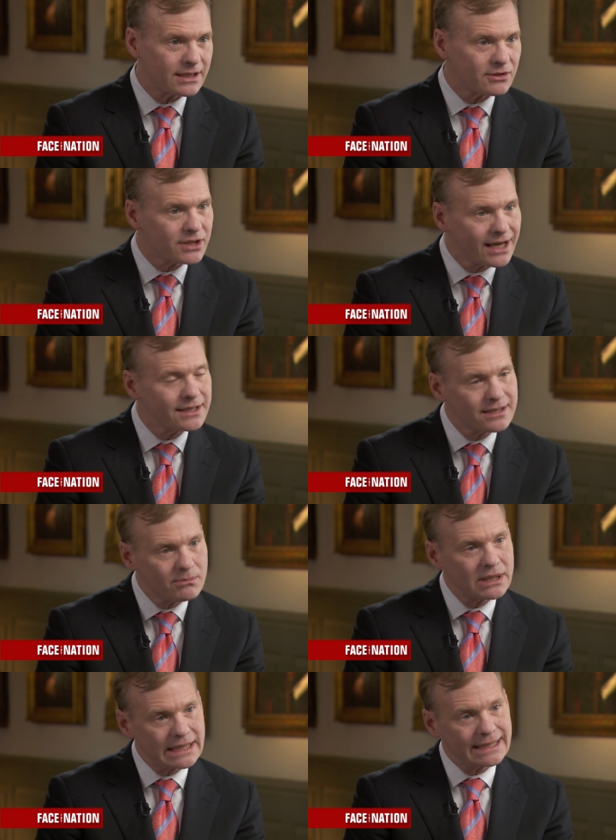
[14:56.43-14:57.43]
There's not
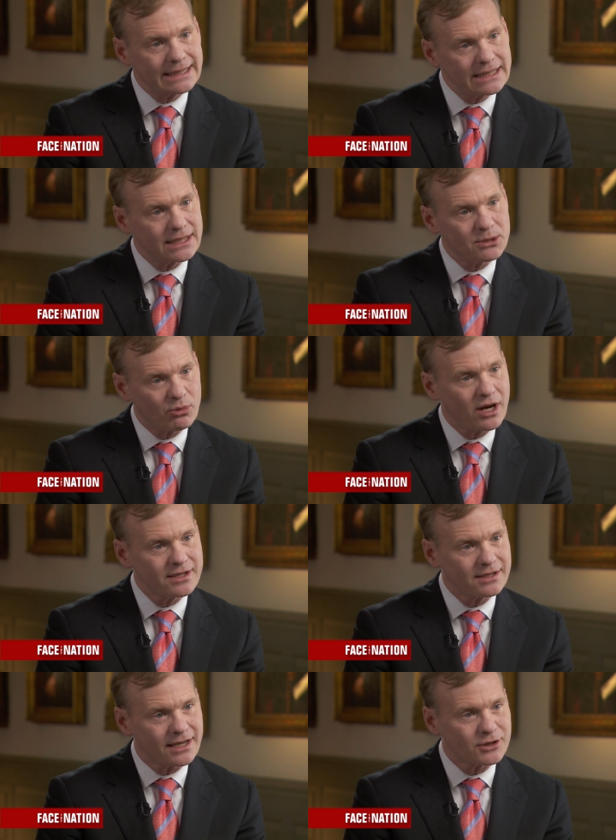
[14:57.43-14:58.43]
somebody in this
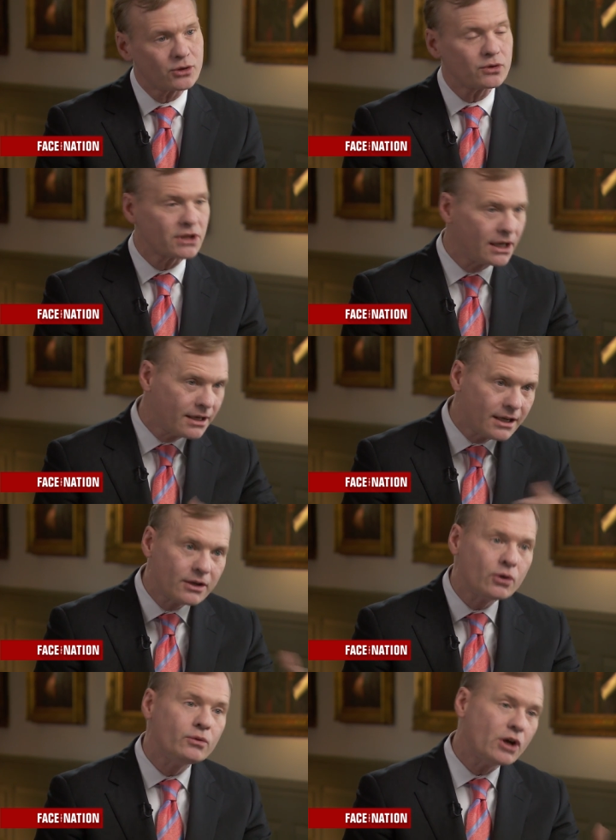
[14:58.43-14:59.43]
process who's
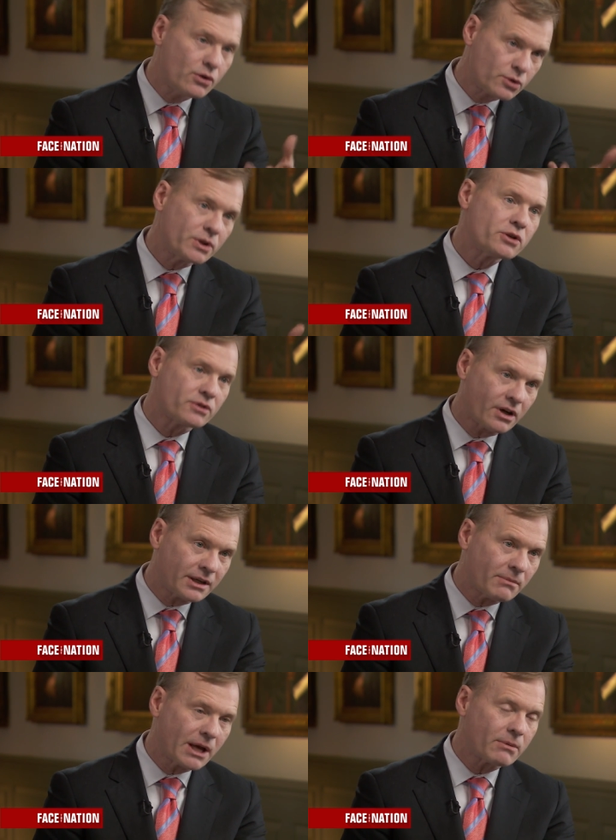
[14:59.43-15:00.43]
who knows what you're
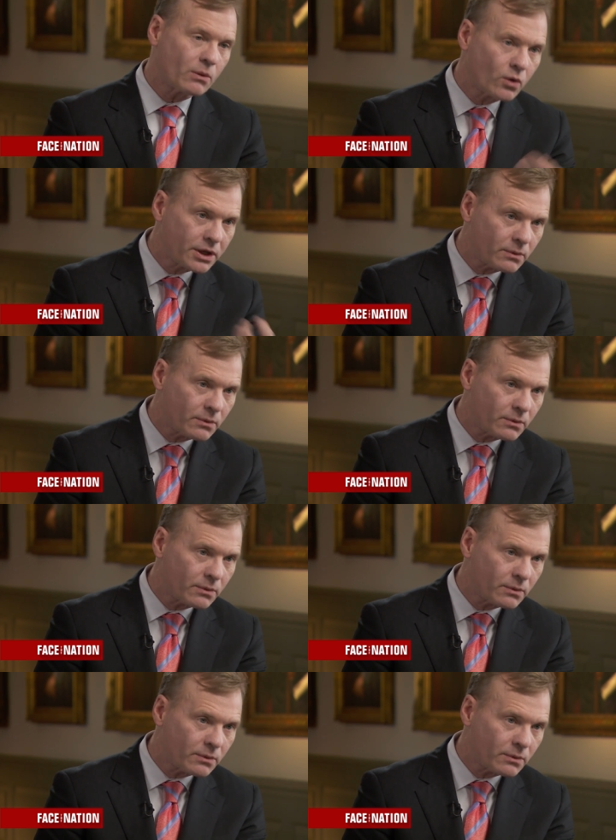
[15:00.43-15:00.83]
talking about, about working